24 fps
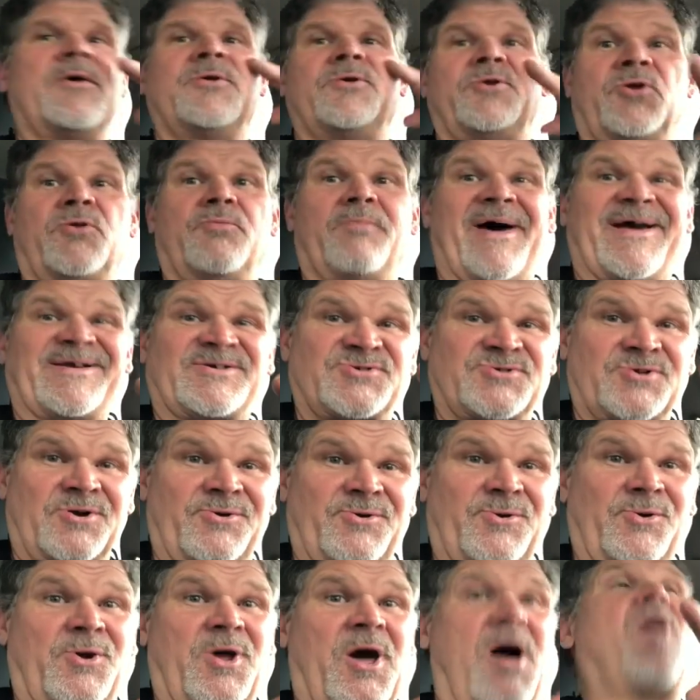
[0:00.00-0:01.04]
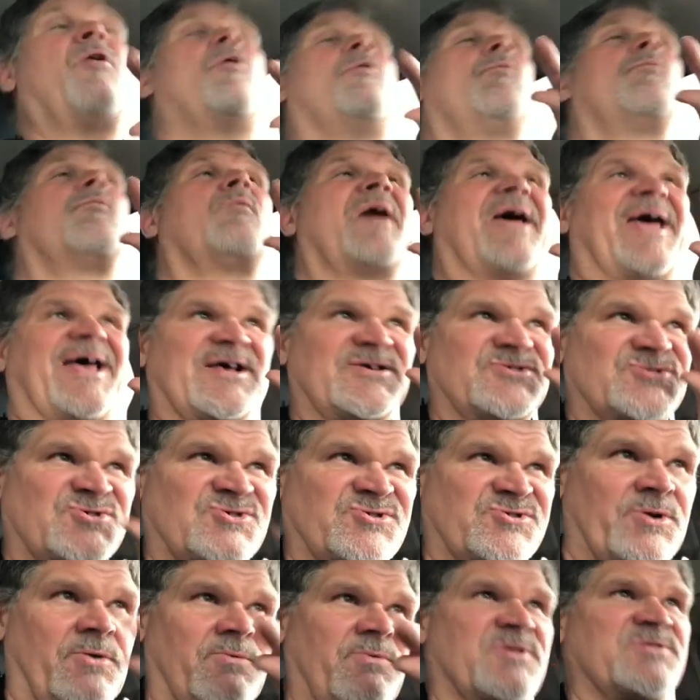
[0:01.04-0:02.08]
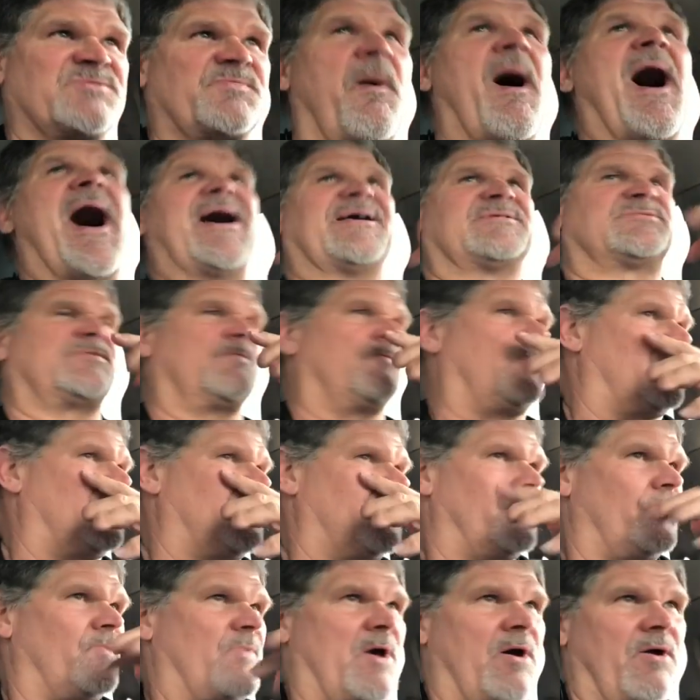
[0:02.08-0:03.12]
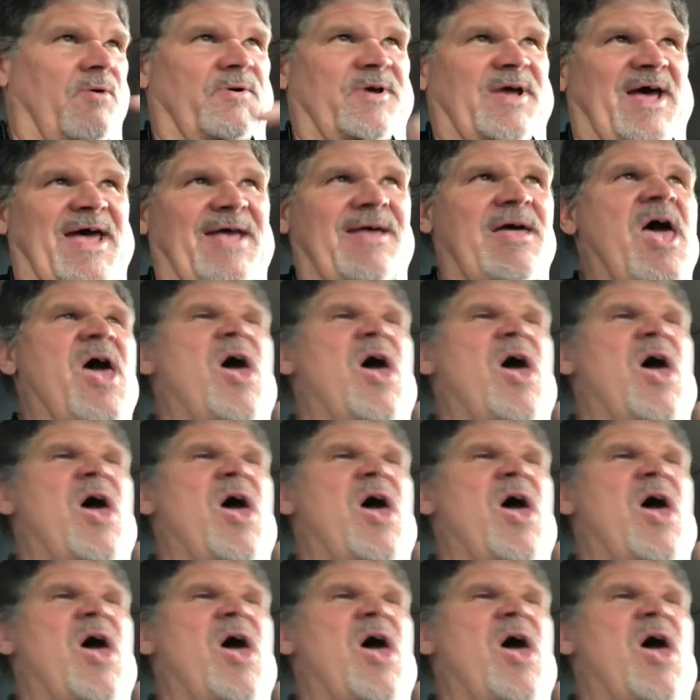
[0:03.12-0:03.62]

you make sure you go as soon as possible, okay?